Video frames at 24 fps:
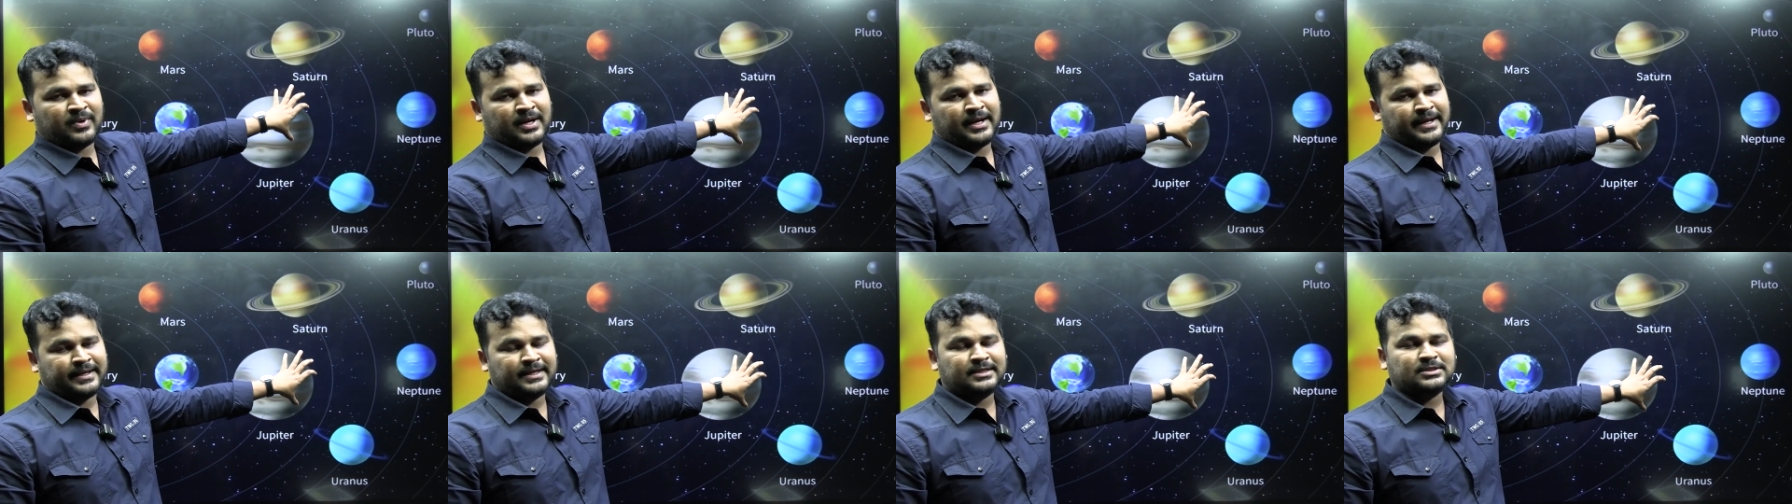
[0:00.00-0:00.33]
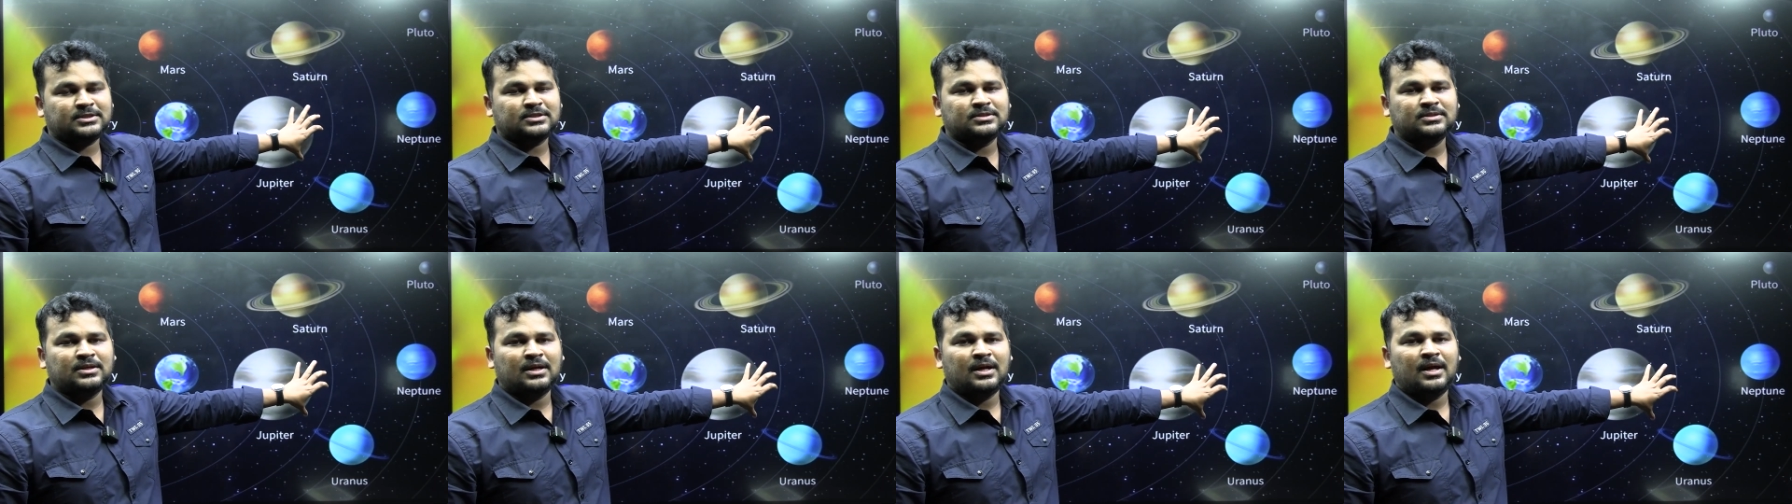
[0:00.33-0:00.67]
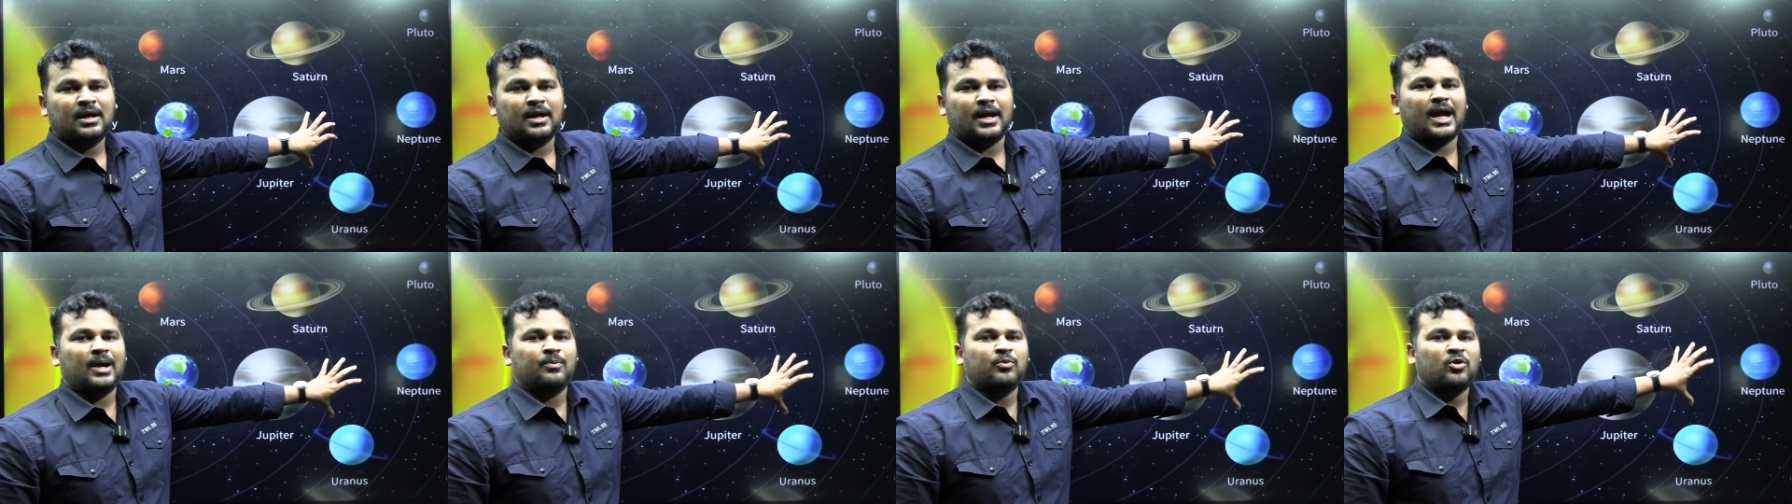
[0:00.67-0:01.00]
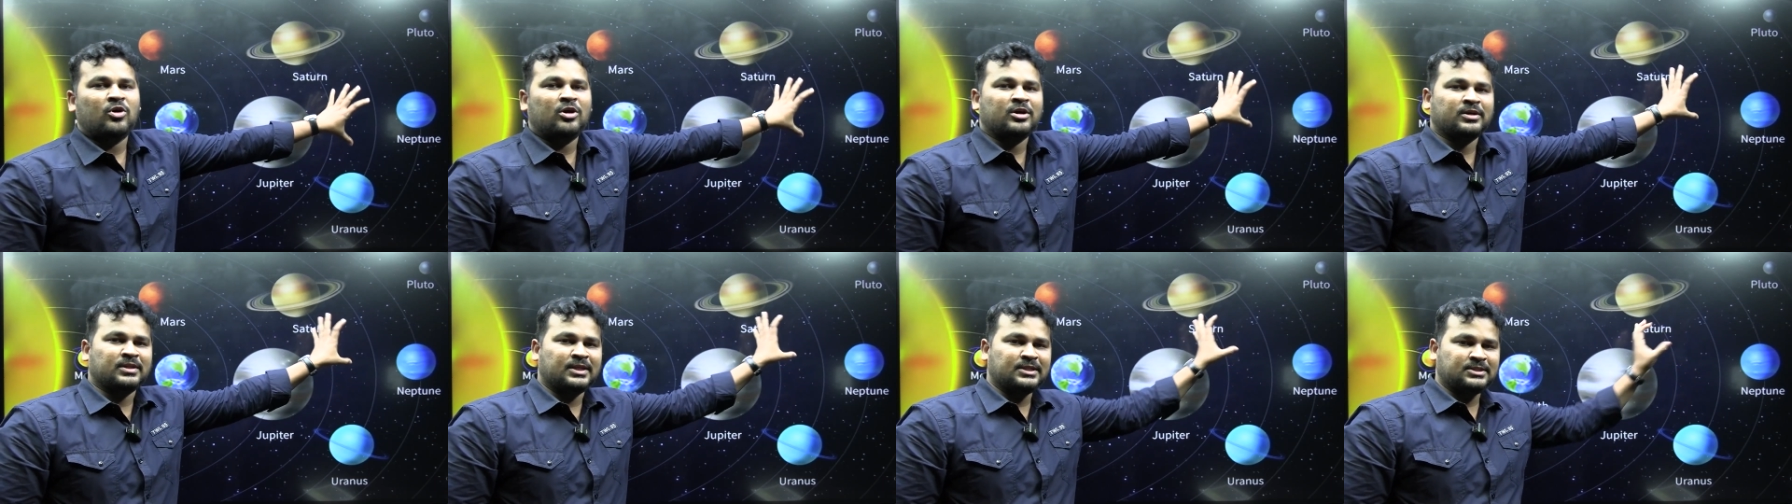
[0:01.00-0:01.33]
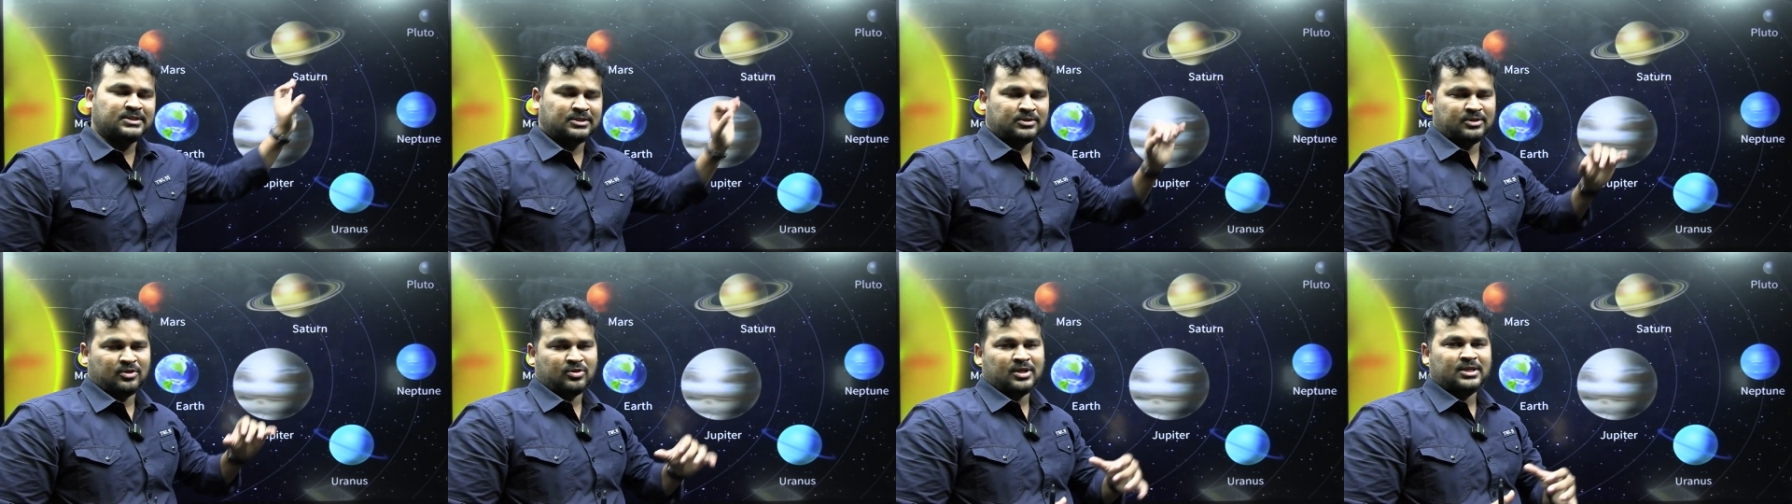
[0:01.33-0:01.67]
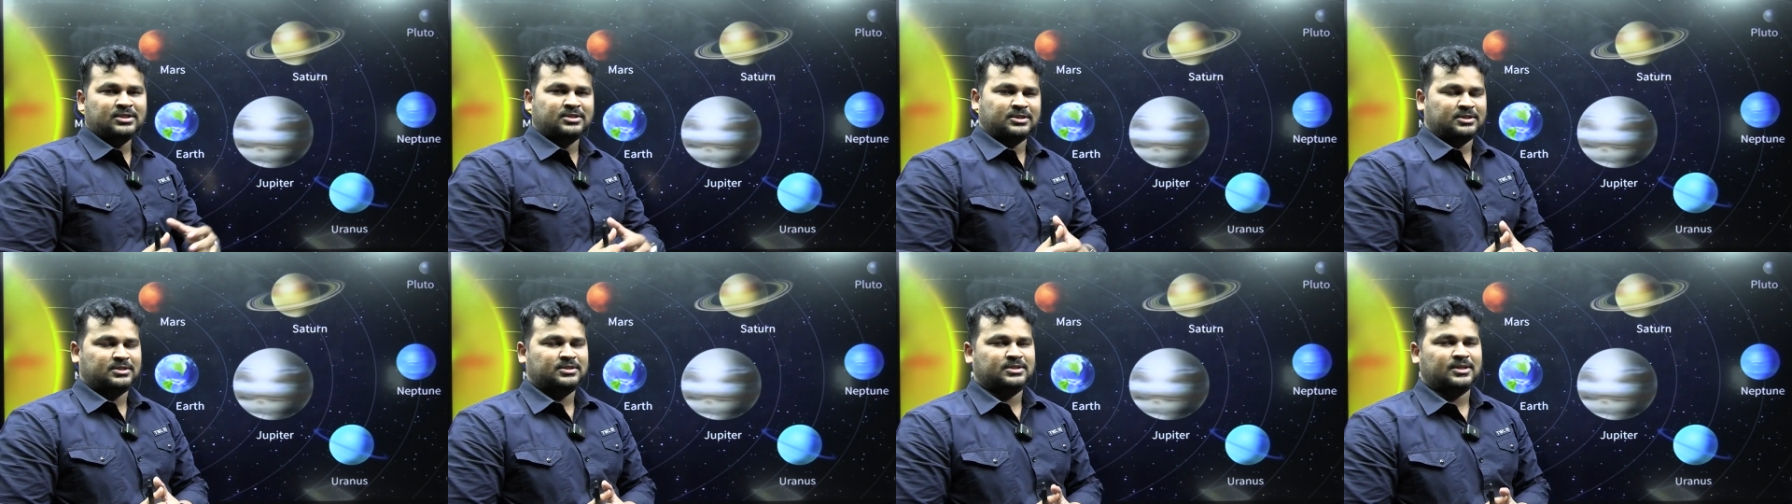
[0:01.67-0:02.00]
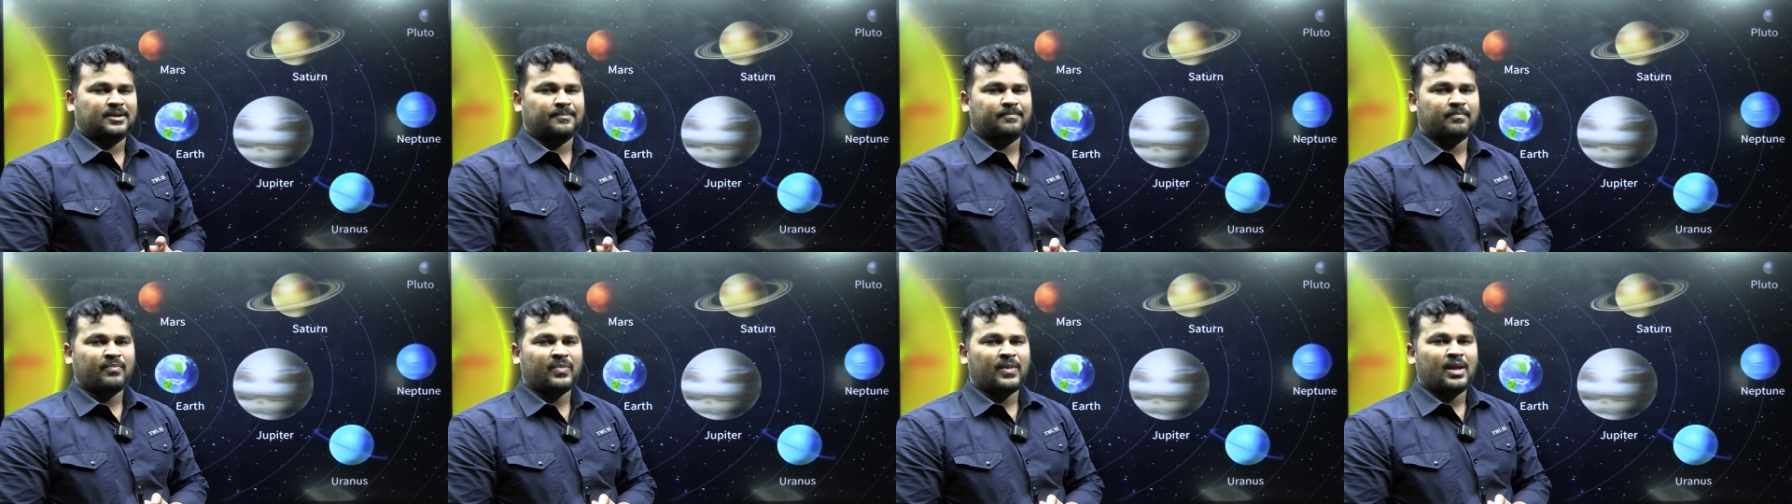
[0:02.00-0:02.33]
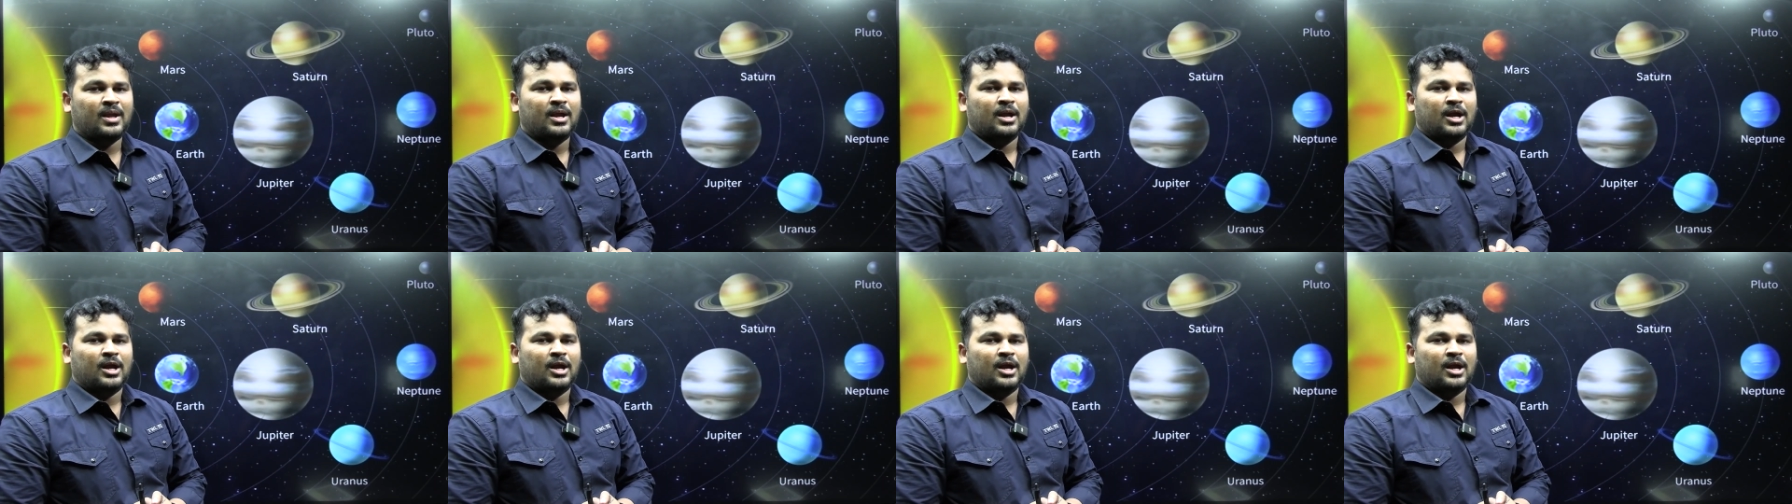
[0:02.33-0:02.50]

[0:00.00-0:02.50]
planet among the solar system.